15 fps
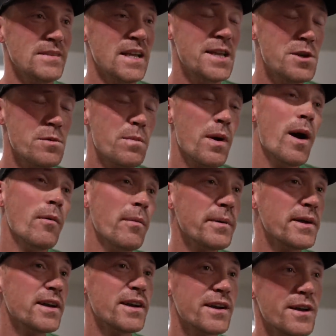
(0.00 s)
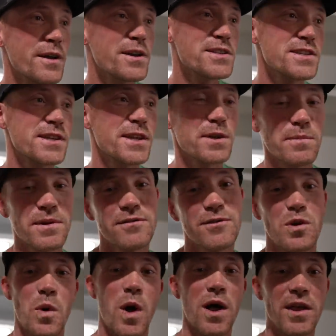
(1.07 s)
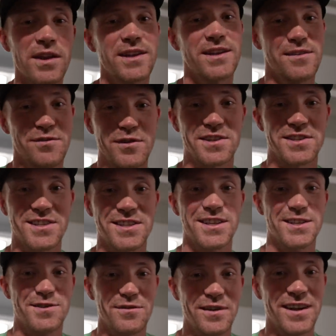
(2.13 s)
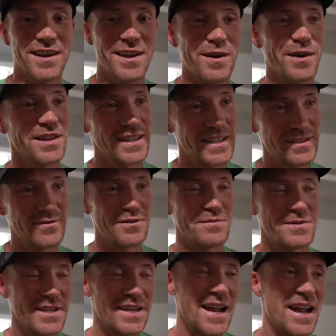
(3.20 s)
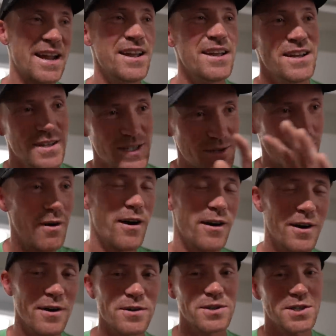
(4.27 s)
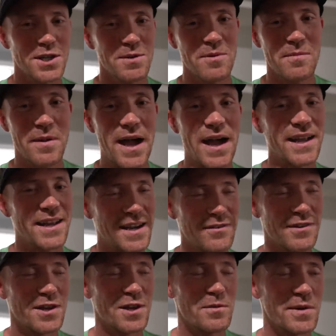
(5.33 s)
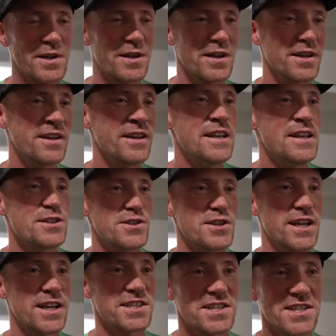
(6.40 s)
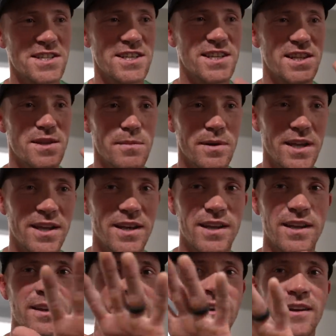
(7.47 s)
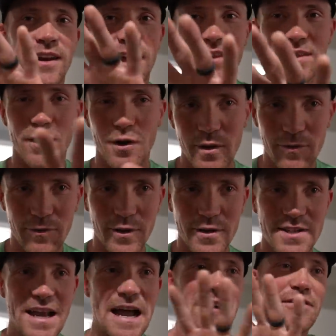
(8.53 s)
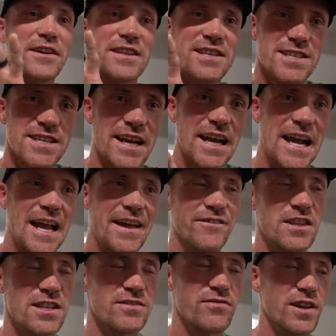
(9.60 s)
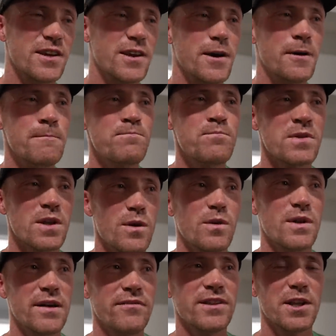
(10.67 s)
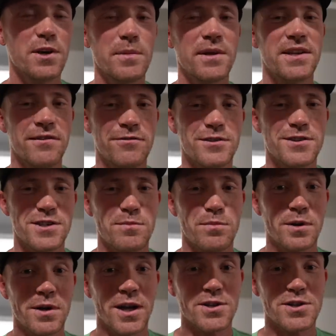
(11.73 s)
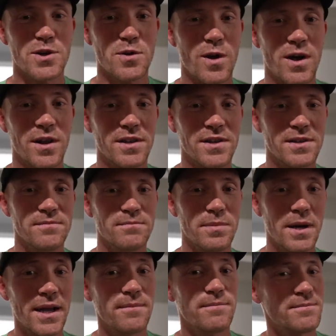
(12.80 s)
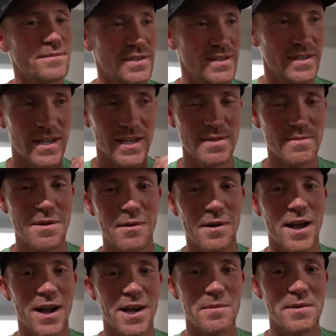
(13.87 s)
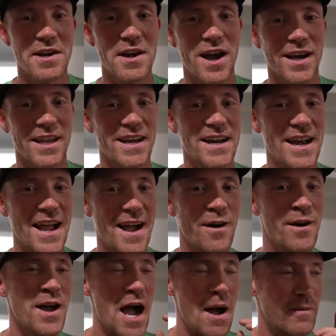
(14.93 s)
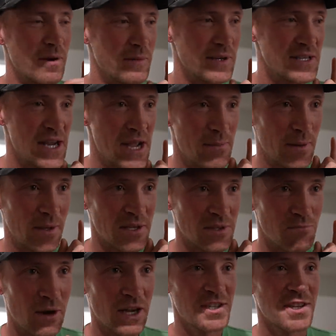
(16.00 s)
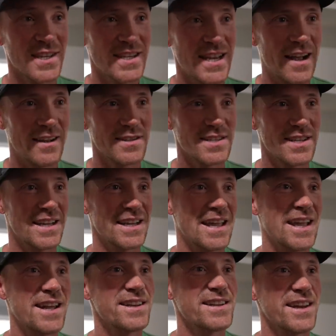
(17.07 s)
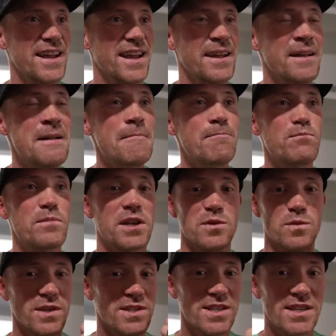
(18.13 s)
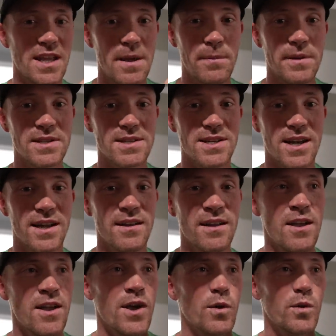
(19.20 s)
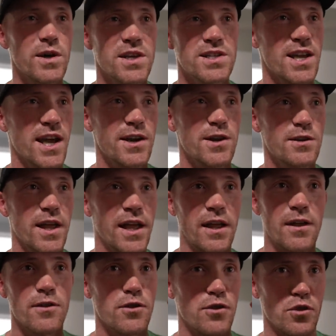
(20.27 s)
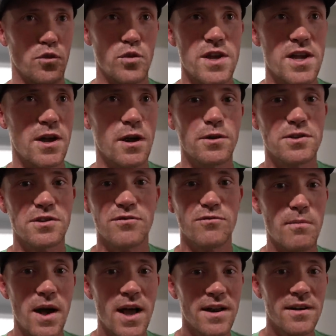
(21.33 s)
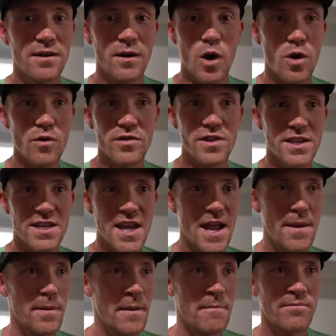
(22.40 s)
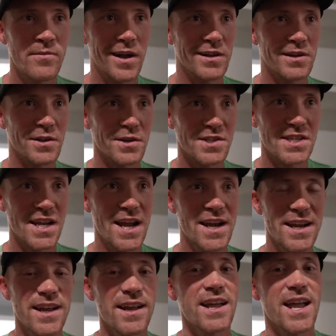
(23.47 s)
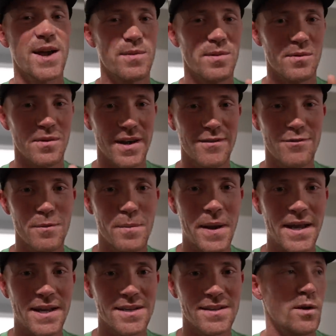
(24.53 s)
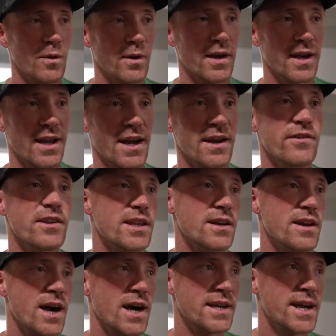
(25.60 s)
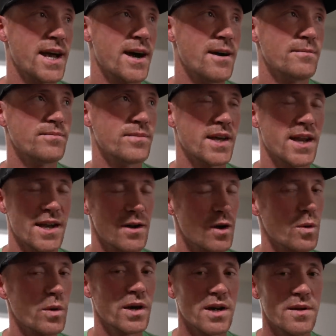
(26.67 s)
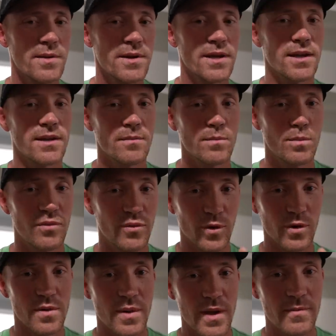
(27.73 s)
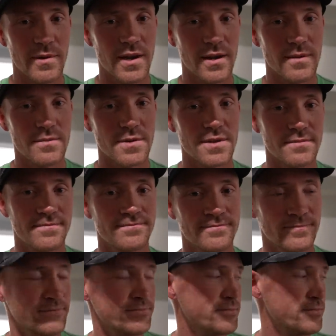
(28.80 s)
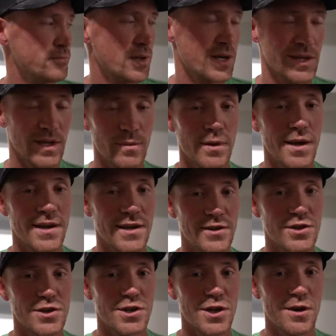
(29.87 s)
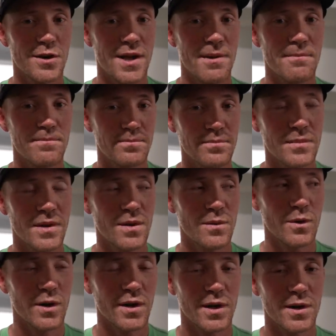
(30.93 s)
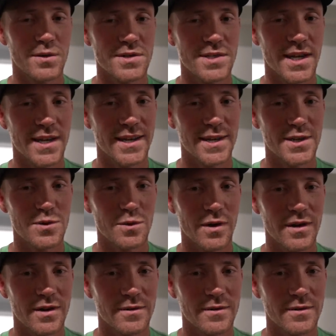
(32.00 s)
And you're probably going to notice a little bit of a quality difference in this video, at least from today. Tomorrow, she'll be back and everything will be good. So you guys can see the beginning, and or the first half and the second half of this video we'll have a little bit difference in production quality, but doesn't mean we're not gonna be knocking it out. I'm gonna be taping as much of this house as I can today because once the taping's done, we just gotta do like three coats of mud over the tape, a little sanding, and we're ready for paint. We're gonna get everything knocked out, and I know we're gonna be in before the baby comes. But I think Brandon just showed up. We're gonna go inside and get to work.